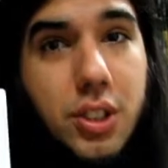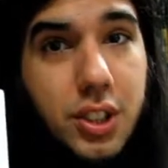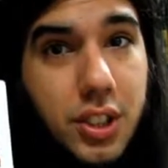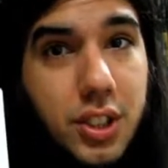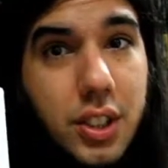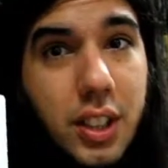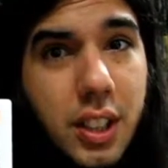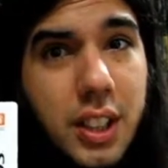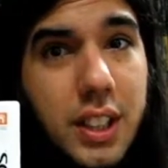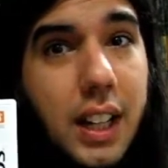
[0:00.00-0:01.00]
This is
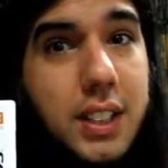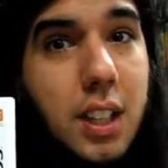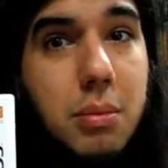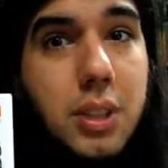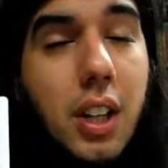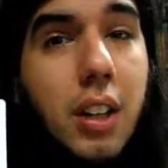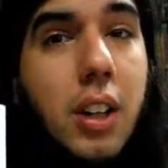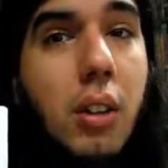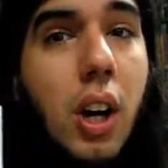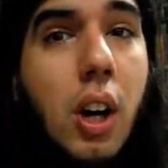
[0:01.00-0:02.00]
the exact same
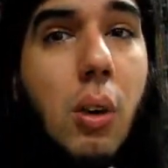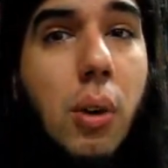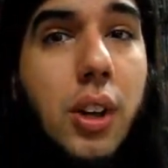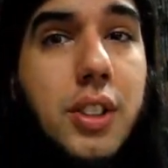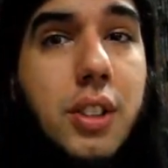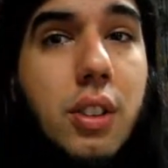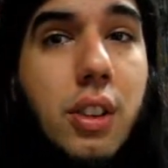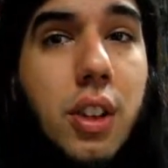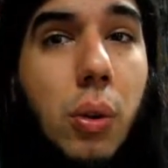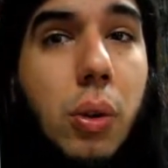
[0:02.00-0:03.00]
scenario where it's
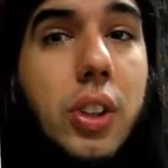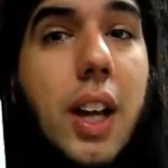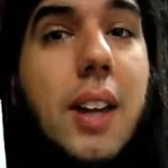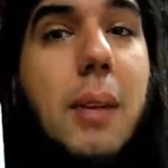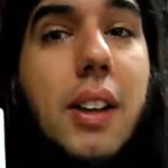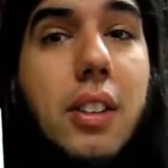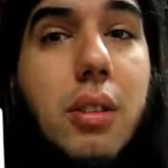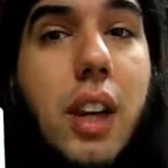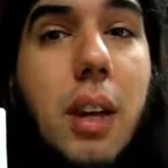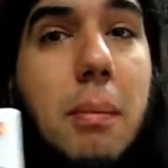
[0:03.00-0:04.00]
the old game
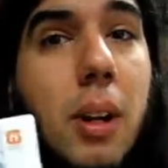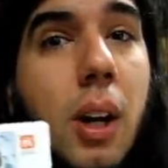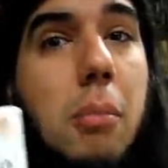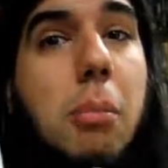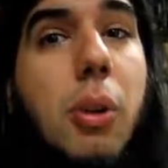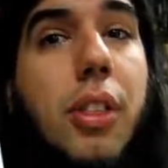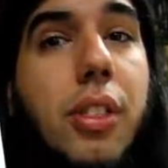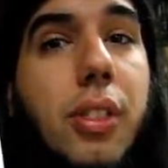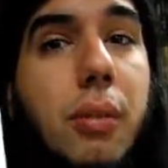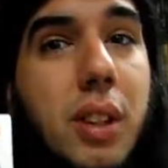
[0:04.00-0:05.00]
and the new game
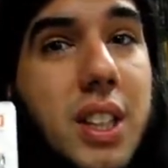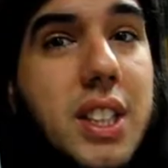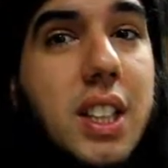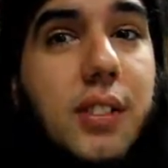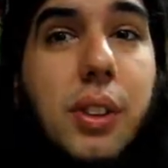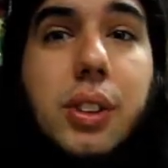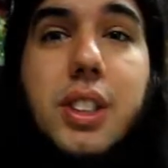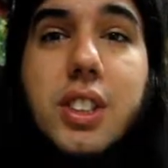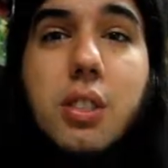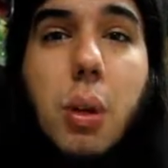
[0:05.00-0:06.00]
with easy
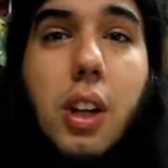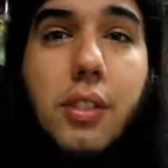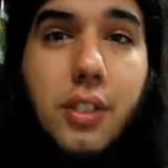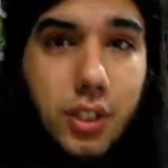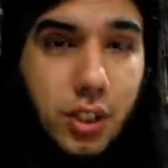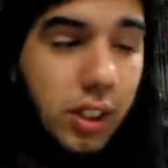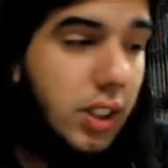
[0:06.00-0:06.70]
difficulties as well if you're